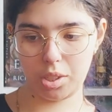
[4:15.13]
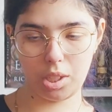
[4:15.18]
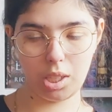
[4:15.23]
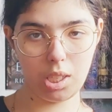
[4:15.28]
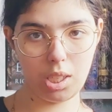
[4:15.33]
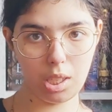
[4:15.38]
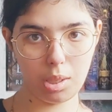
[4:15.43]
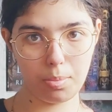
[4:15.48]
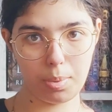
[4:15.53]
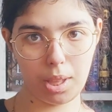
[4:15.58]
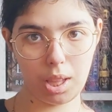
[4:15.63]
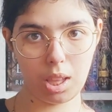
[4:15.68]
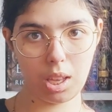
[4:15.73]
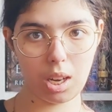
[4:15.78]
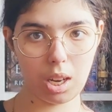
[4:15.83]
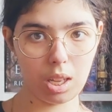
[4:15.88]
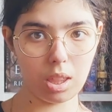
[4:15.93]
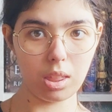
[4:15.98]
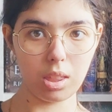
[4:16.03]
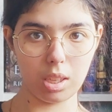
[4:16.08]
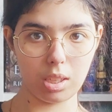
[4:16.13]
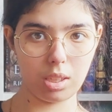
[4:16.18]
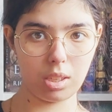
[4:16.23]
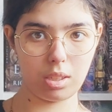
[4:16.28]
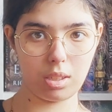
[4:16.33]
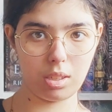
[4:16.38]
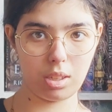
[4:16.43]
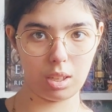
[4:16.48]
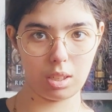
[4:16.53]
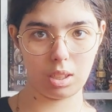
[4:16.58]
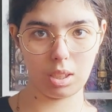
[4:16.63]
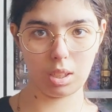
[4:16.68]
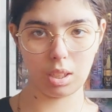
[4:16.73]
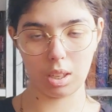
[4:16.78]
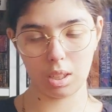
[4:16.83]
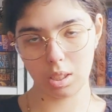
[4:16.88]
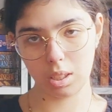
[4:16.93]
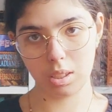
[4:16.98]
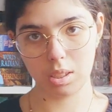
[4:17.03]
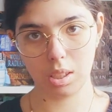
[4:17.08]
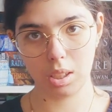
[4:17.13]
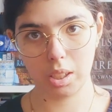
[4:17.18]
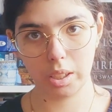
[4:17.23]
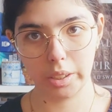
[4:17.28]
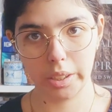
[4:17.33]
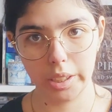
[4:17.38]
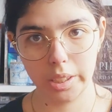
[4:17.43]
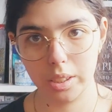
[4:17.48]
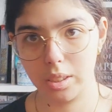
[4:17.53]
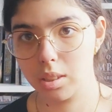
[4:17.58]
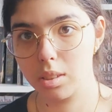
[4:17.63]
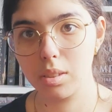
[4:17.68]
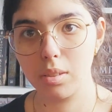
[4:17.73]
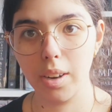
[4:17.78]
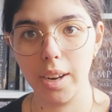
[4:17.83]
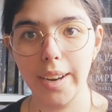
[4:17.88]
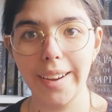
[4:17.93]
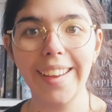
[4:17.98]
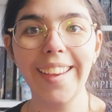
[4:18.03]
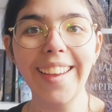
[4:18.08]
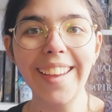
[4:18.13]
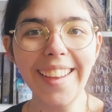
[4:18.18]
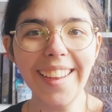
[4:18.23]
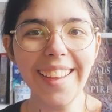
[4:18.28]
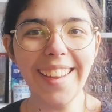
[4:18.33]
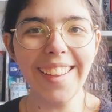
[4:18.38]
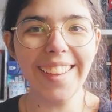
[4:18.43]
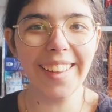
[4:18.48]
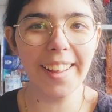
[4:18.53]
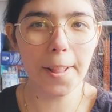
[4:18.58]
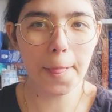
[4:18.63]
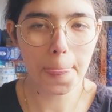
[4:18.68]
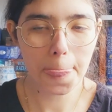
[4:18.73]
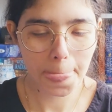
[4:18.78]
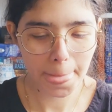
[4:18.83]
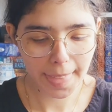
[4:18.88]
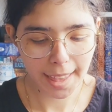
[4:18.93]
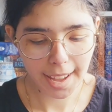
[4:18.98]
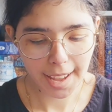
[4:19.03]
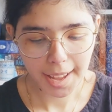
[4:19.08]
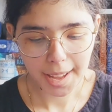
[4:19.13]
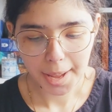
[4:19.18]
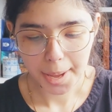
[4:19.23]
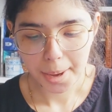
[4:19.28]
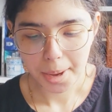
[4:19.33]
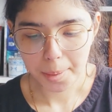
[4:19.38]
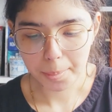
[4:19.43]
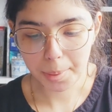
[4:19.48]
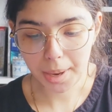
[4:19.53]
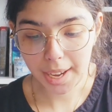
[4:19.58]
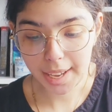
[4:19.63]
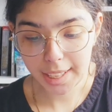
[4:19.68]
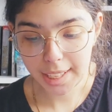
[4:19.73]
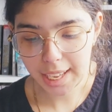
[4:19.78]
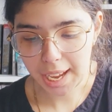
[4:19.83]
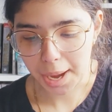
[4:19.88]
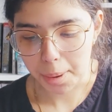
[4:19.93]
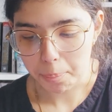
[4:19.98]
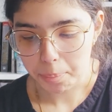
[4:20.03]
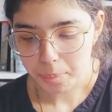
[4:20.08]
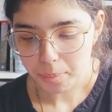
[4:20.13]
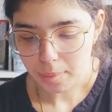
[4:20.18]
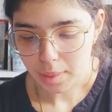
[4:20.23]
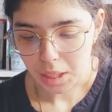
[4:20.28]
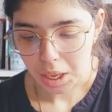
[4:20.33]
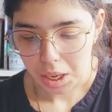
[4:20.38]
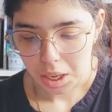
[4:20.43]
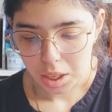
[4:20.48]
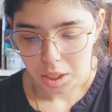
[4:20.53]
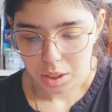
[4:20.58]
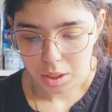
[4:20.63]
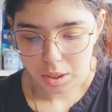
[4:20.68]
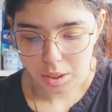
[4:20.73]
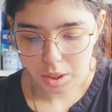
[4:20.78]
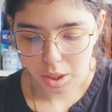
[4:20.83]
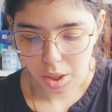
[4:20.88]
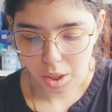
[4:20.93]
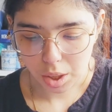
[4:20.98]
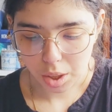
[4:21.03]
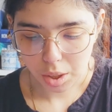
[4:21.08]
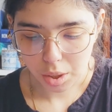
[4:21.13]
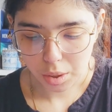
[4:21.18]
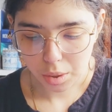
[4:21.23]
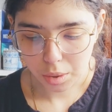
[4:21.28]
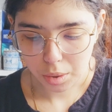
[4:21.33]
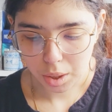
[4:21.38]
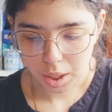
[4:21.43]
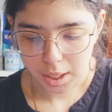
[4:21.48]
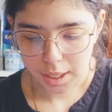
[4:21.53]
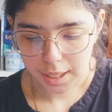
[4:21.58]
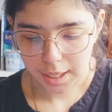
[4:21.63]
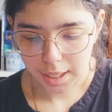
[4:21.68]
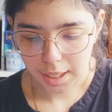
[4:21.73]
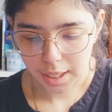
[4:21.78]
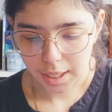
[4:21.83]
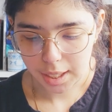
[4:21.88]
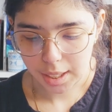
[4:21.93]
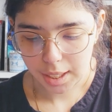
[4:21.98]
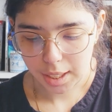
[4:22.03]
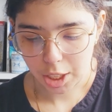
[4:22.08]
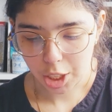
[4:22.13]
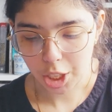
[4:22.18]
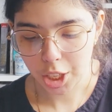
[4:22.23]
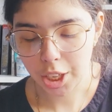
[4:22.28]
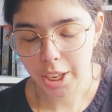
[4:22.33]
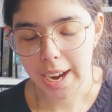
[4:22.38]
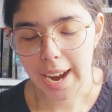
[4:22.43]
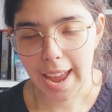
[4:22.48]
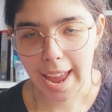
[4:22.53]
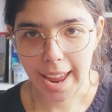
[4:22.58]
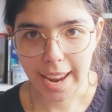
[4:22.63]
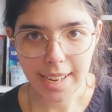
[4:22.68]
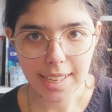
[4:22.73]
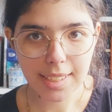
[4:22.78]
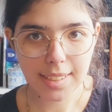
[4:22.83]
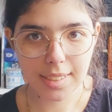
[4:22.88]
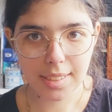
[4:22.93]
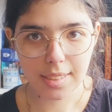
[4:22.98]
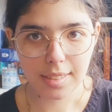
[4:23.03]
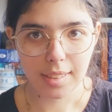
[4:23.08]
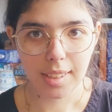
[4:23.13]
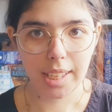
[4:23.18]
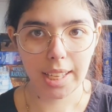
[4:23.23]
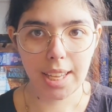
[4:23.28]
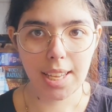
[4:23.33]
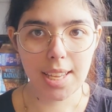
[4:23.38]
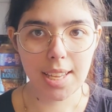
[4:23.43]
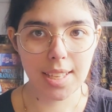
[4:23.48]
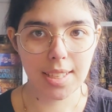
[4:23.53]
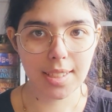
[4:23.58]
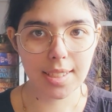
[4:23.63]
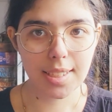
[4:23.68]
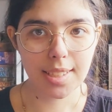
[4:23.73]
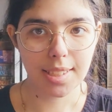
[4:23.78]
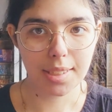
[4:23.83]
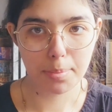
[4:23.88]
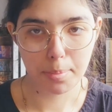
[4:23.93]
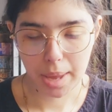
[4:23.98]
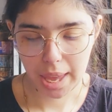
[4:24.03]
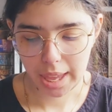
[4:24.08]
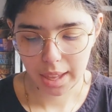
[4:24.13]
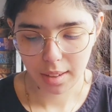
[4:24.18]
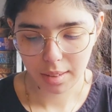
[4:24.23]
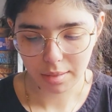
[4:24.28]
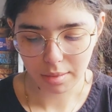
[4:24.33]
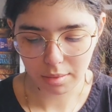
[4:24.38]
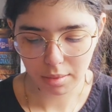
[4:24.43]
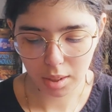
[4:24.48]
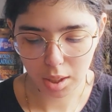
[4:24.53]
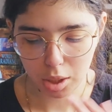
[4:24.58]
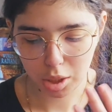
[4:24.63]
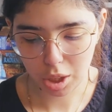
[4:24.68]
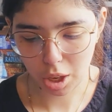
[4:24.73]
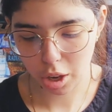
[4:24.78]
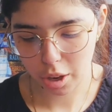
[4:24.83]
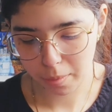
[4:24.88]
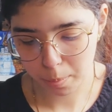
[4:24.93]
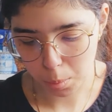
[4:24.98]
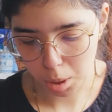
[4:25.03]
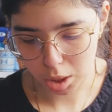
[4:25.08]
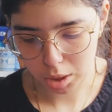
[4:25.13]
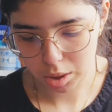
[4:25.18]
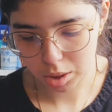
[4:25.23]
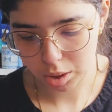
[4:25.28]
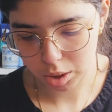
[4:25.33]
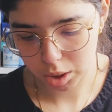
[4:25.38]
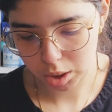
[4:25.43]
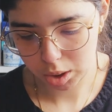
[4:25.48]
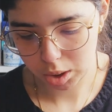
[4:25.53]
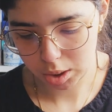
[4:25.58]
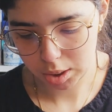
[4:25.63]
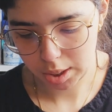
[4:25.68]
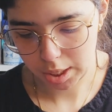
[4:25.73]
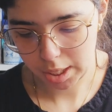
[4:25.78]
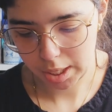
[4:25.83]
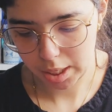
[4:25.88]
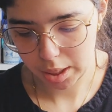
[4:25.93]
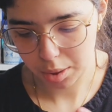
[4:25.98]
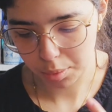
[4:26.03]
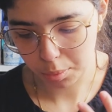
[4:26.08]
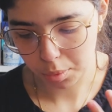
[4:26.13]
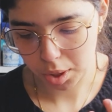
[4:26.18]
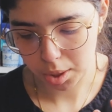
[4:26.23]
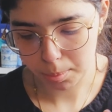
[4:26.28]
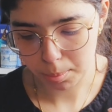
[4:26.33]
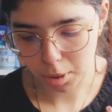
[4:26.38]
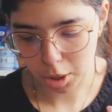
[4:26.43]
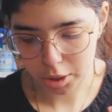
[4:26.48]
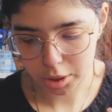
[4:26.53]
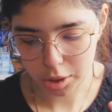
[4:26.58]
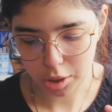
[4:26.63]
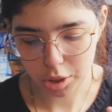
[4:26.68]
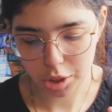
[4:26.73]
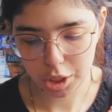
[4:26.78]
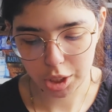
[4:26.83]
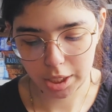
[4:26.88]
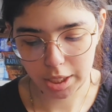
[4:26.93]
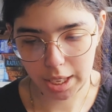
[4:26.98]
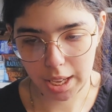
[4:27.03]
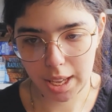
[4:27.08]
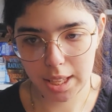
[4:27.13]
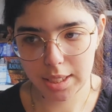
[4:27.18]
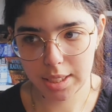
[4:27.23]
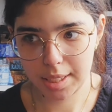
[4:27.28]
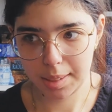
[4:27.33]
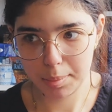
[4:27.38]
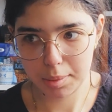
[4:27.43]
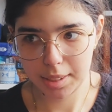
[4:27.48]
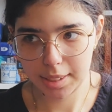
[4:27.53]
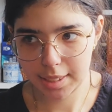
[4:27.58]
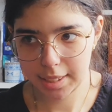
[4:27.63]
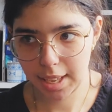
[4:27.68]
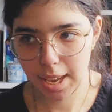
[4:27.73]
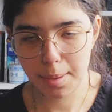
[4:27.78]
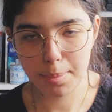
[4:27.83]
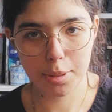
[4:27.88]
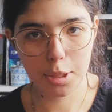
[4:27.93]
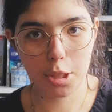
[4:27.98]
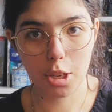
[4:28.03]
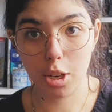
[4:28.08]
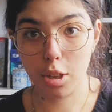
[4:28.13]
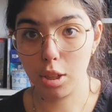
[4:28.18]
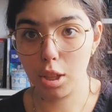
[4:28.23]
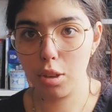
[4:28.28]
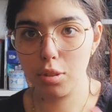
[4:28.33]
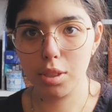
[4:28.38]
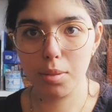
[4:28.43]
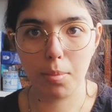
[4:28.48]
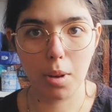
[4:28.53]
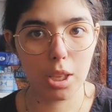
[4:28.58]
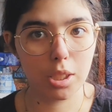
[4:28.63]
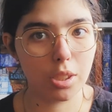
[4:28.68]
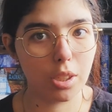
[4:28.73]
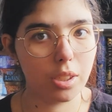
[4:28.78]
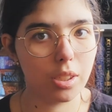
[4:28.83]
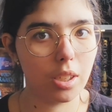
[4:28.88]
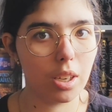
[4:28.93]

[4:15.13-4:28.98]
This is Belgrad, this is Chernograd. It's hilarious, it's great. But yeah, so her ex is Zmei, the Tsar of monsters, and the one monster she can't seem to escape. So there are loads of monsters.